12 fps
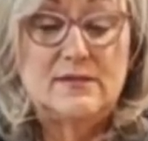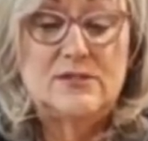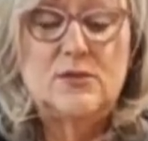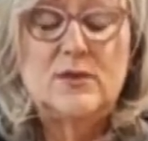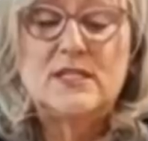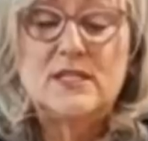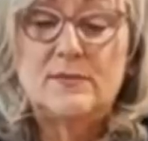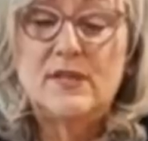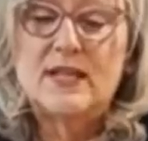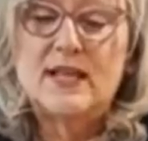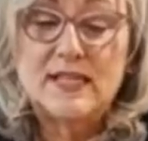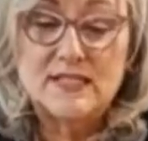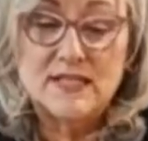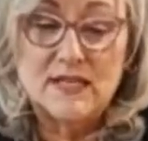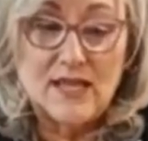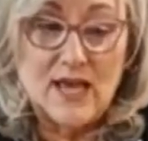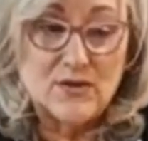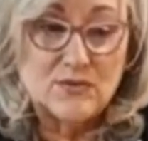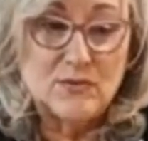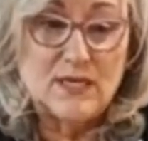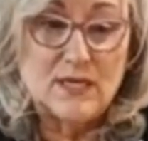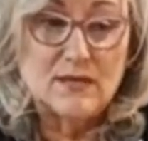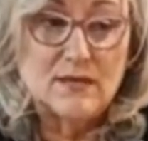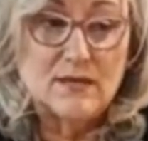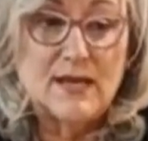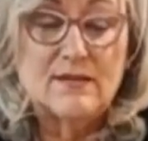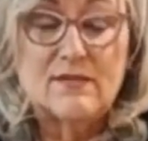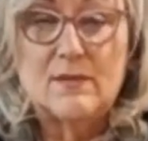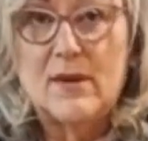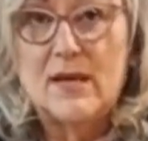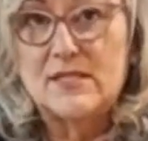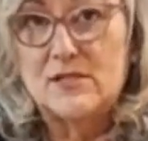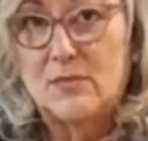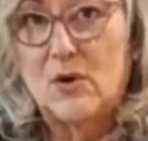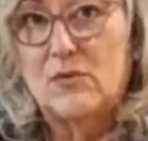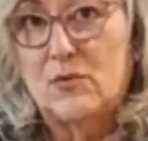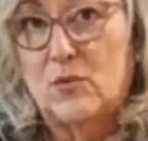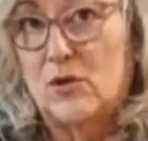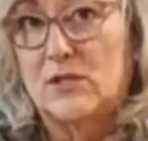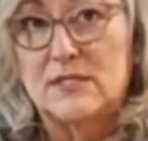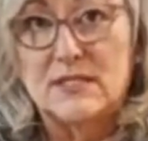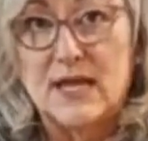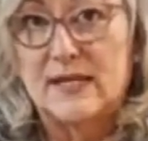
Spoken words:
Doing something like this allows me kind of the best of both worlds.